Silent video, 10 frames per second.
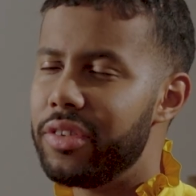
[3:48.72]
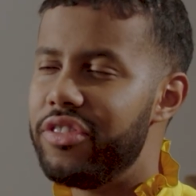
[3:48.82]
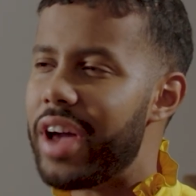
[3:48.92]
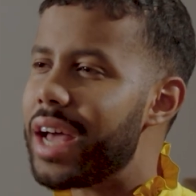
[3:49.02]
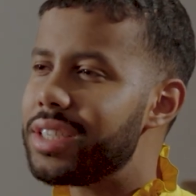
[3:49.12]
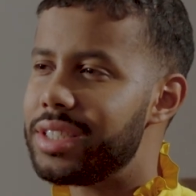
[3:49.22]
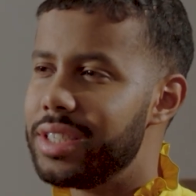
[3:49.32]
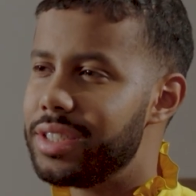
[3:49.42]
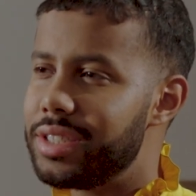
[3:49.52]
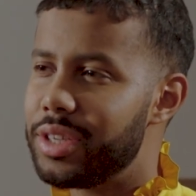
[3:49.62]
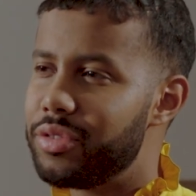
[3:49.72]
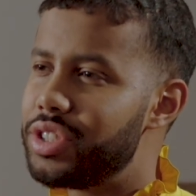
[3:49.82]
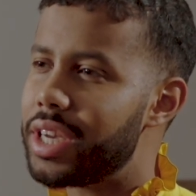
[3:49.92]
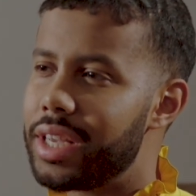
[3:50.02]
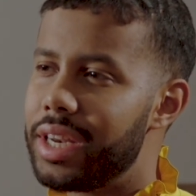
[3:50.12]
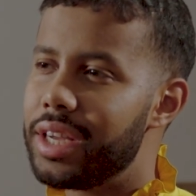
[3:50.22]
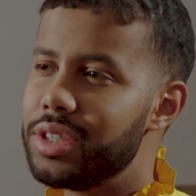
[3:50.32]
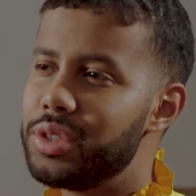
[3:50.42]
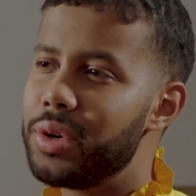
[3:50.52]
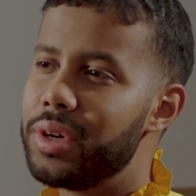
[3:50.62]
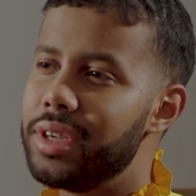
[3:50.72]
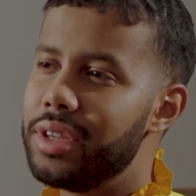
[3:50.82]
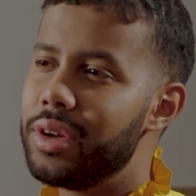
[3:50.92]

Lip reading: the vastness of secondhand joy.